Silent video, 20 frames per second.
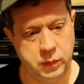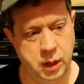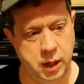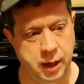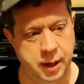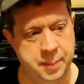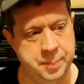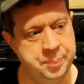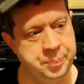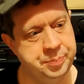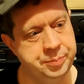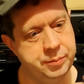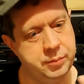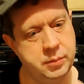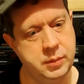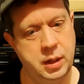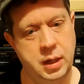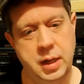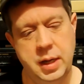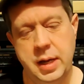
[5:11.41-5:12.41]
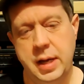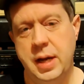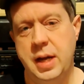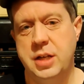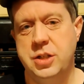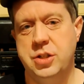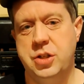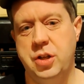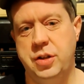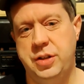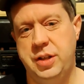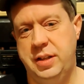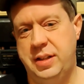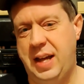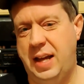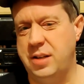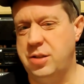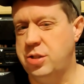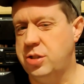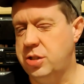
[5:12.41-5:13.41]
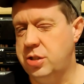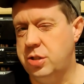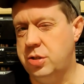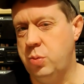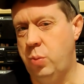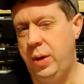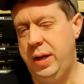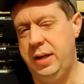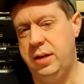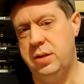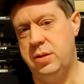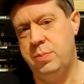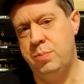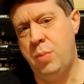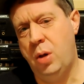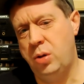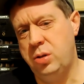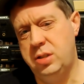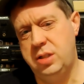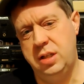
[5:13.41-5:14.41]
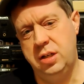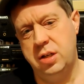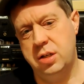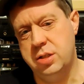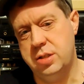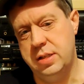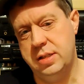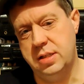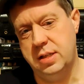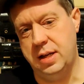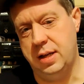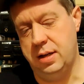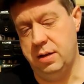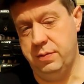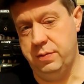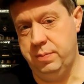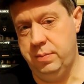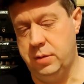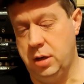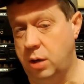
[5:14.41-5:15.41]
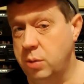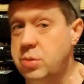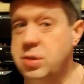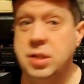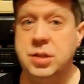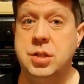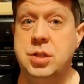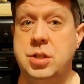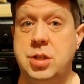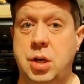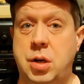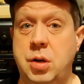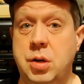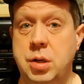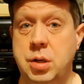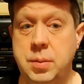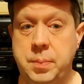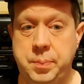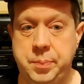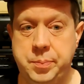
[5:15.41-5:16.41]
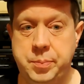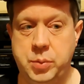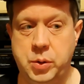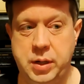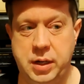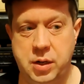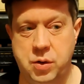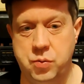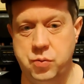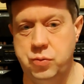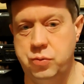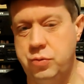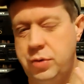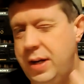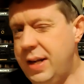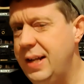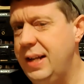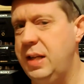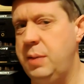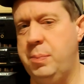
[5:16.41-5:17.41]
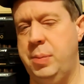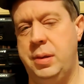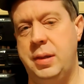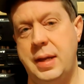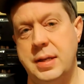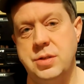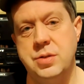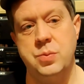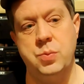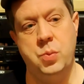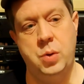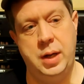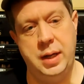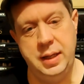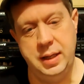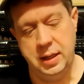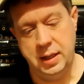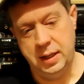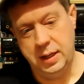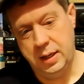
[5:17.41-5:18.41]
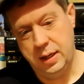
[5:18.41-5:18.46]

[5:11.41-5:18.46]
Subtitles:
It's got that sweetened maltiness is kind of coating the tongue, but in a really pleasant way.